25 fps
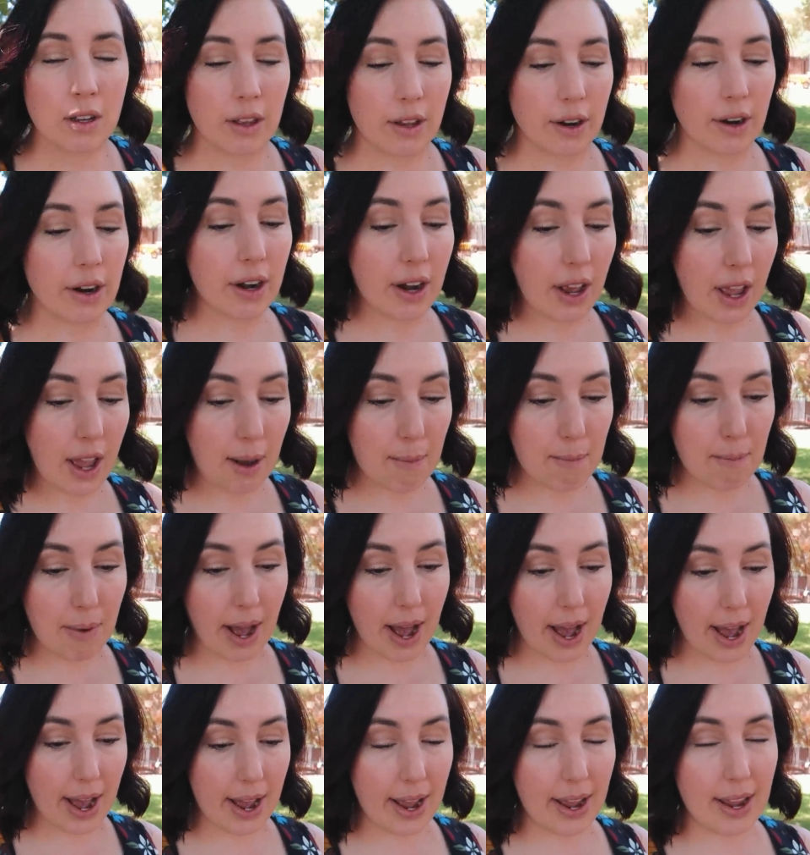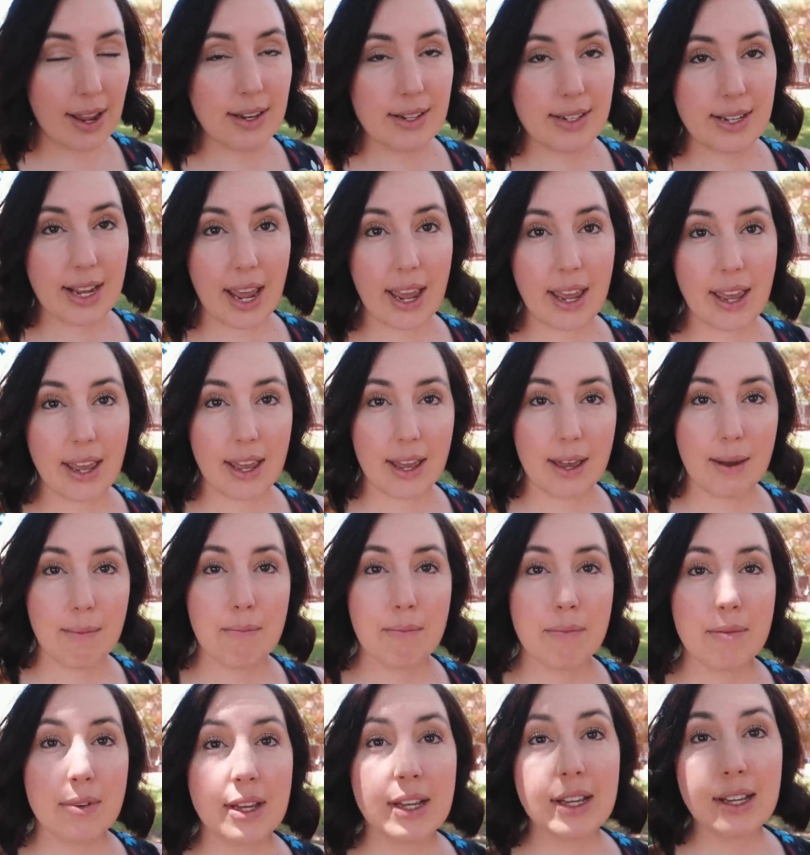They're gonna come by and take
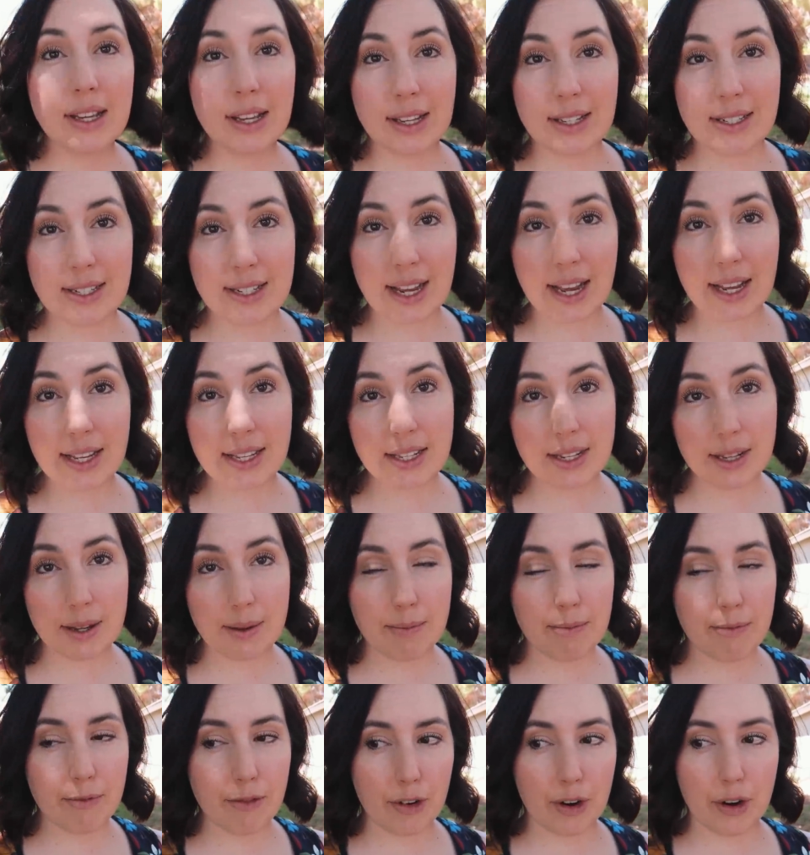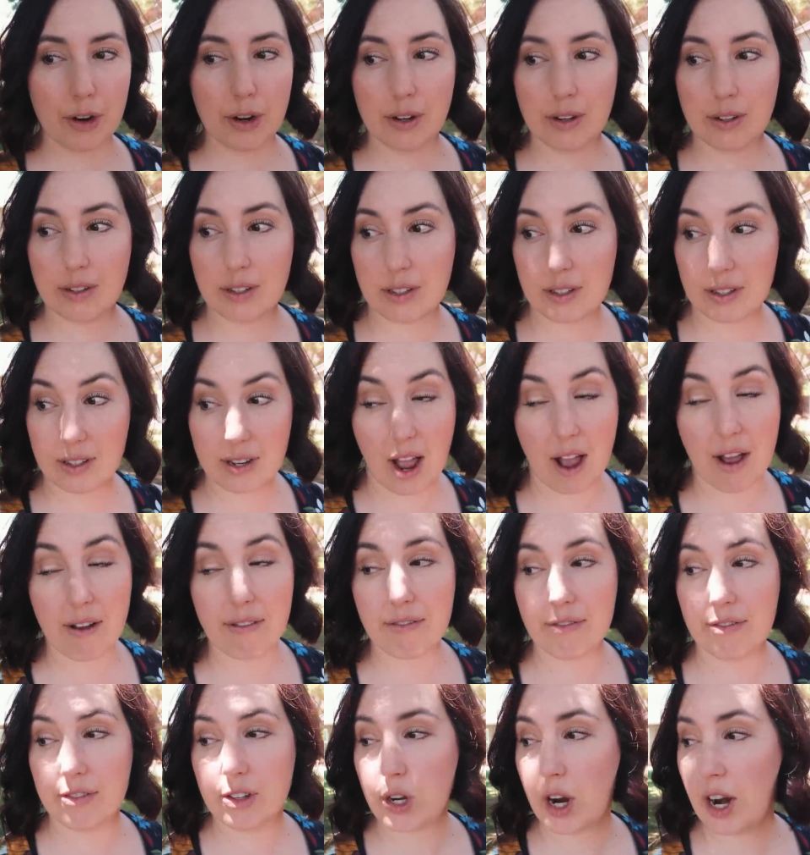him and test him for
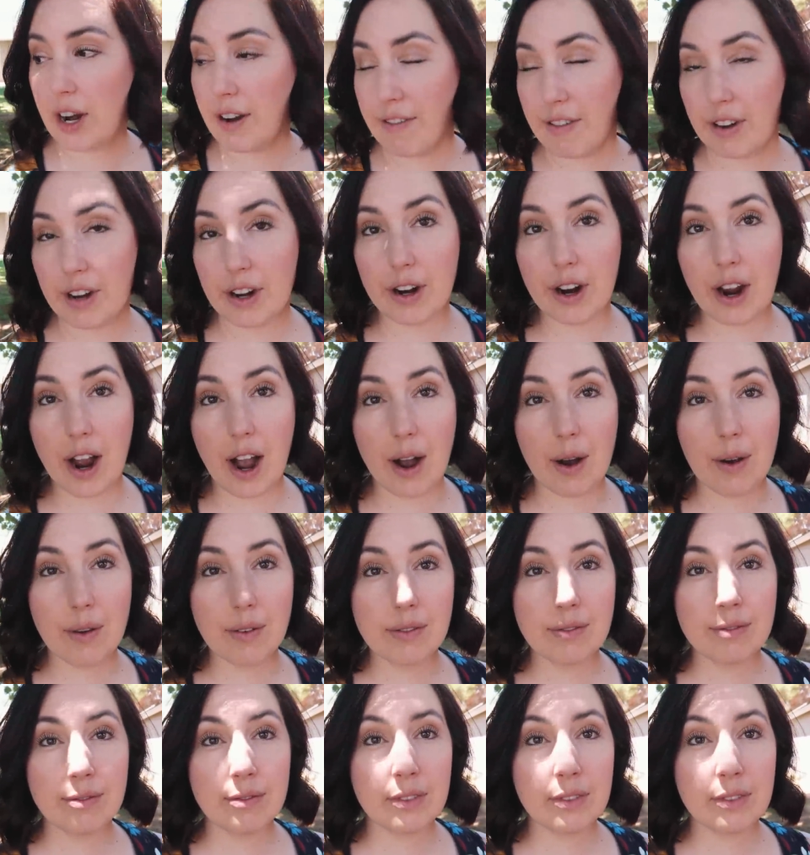stuff, try to figure out